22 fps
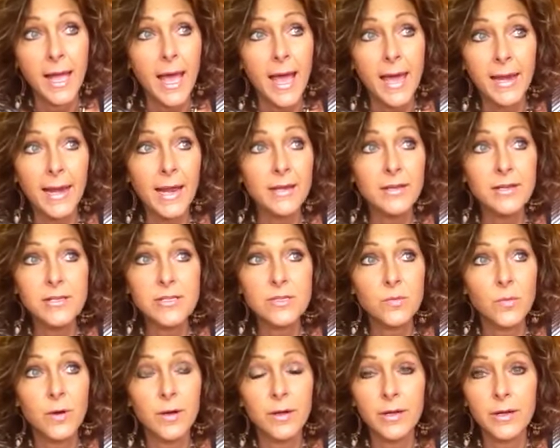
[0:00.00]
And I
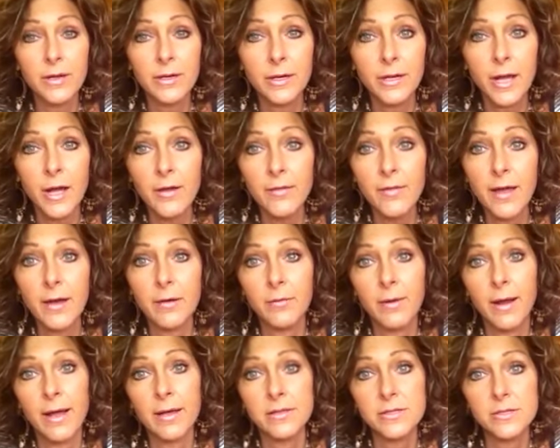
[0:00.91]
just wasn't going to go that
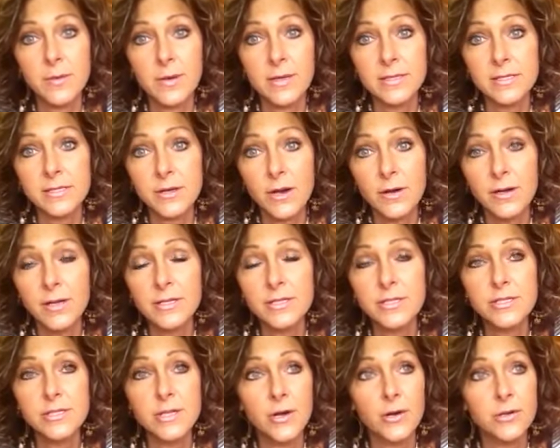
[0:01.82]
route, so I started
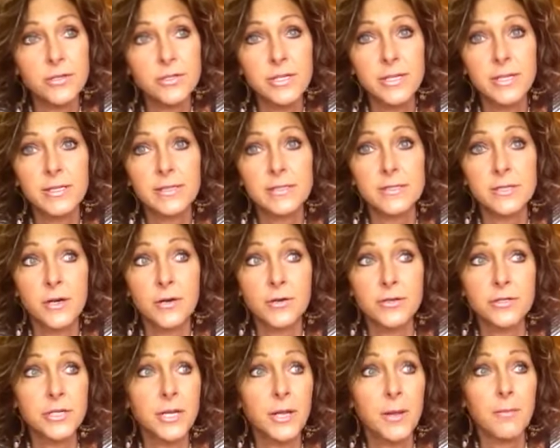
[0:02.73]
searching and
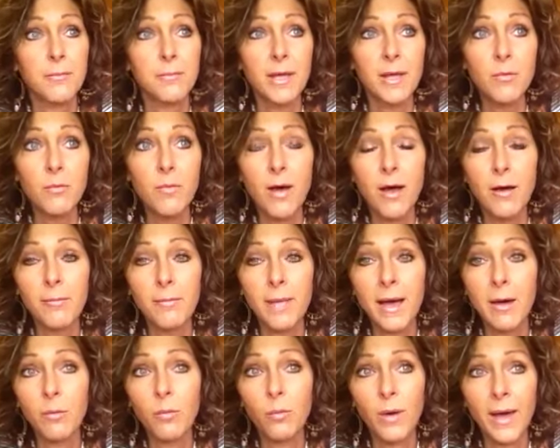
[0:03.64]
searching. Meanwhile,
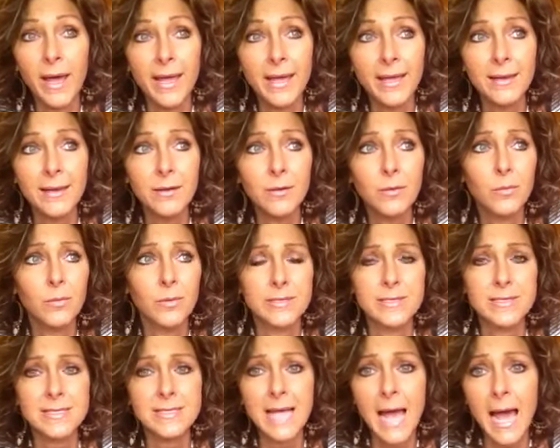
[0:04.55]
my weight was
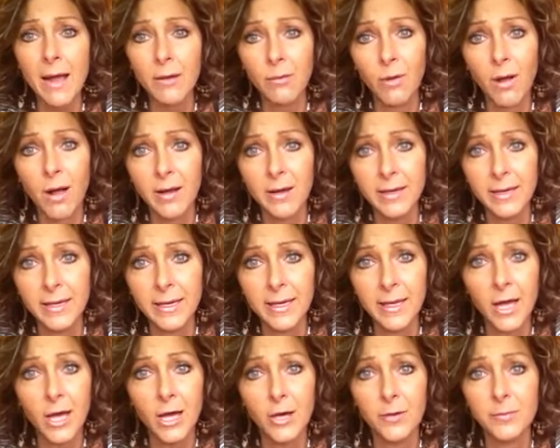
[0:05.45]

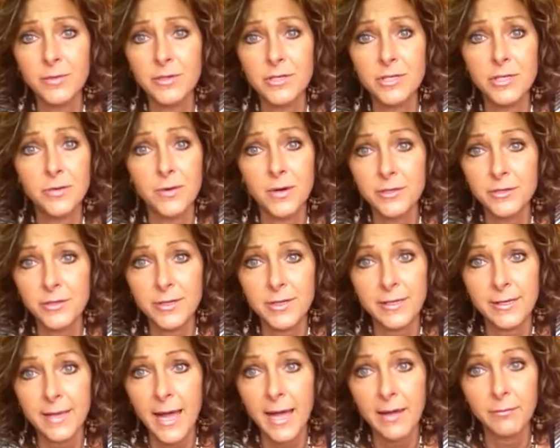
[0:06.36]
skyrocketing up to
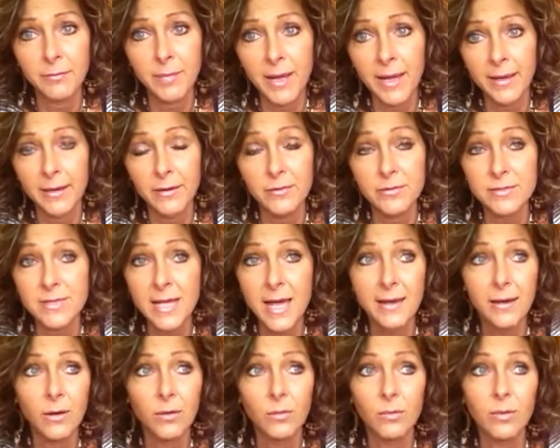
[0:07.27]
209 pounds. I
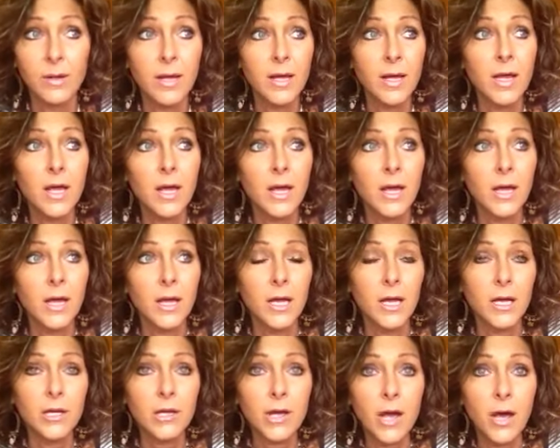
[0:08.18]
don't
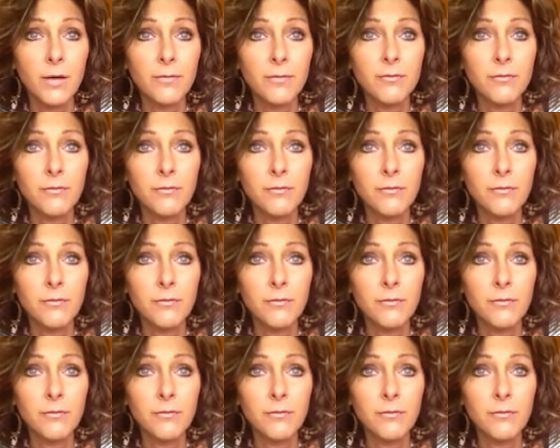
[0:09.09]
come